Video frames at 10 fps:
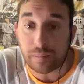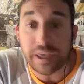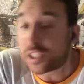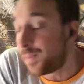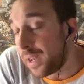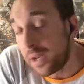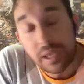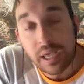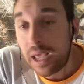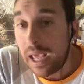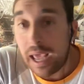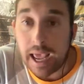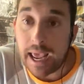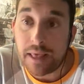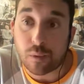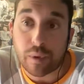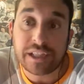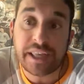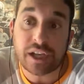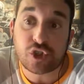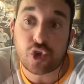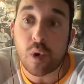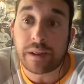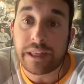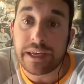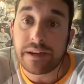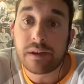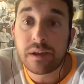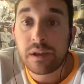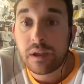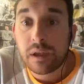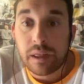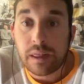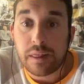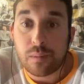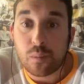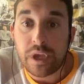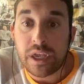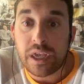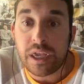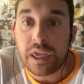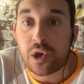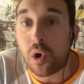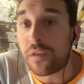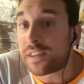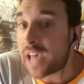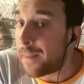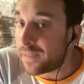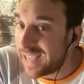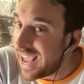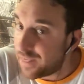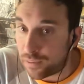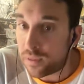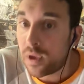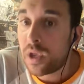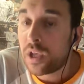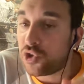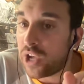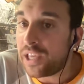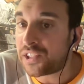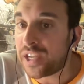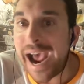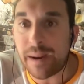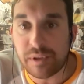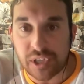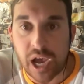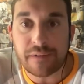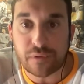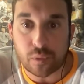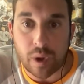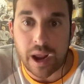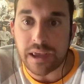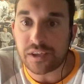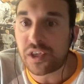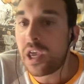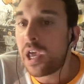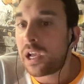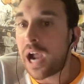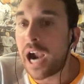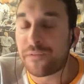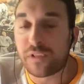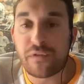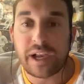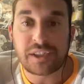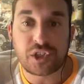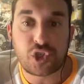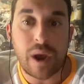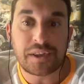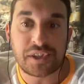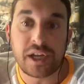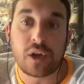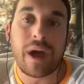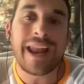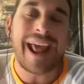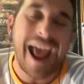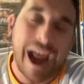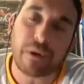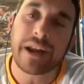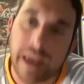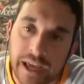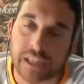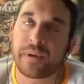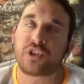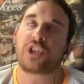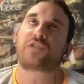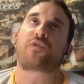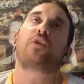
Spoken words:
placement, and the Rays take a 2-1 lead. We go to the top of the eighth. Jason Adam is on for the Rays. Connor Falefa gets a two-out single, and Aaron Hicks pinches for